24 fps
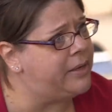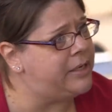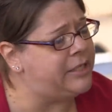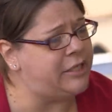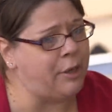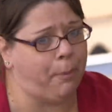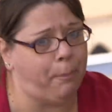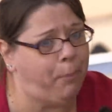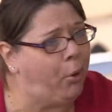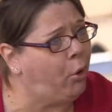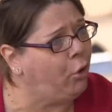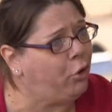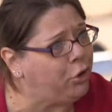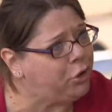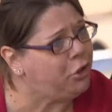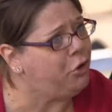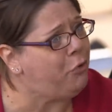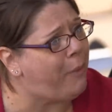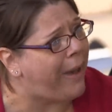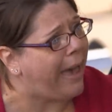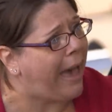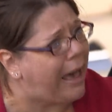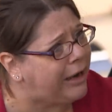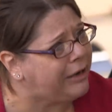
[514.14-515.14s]
to pull
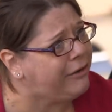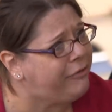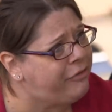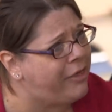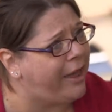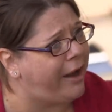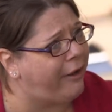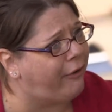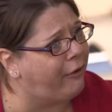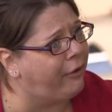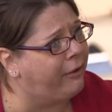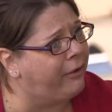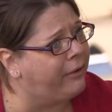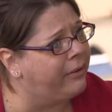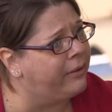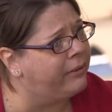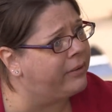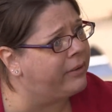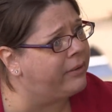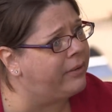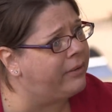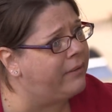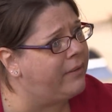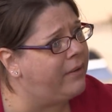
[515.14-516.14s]
you out of there,
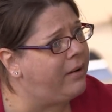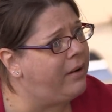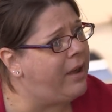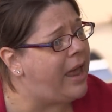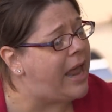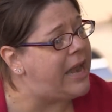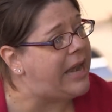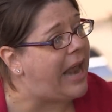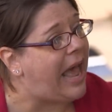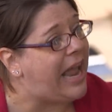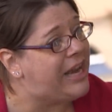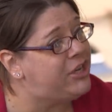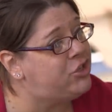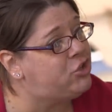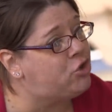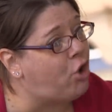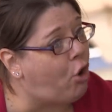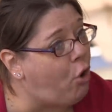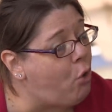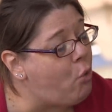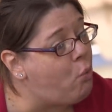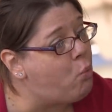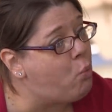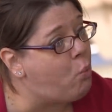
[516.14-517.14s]
and I
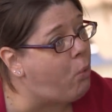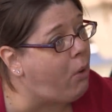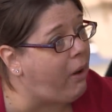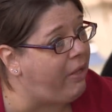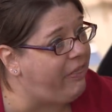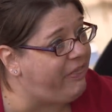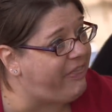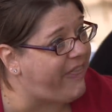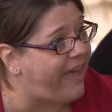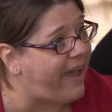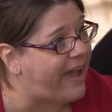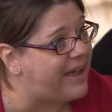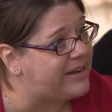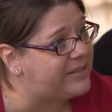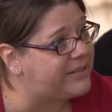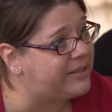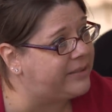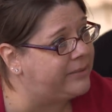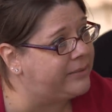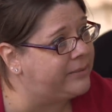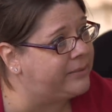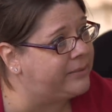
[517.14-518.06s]
don't want that.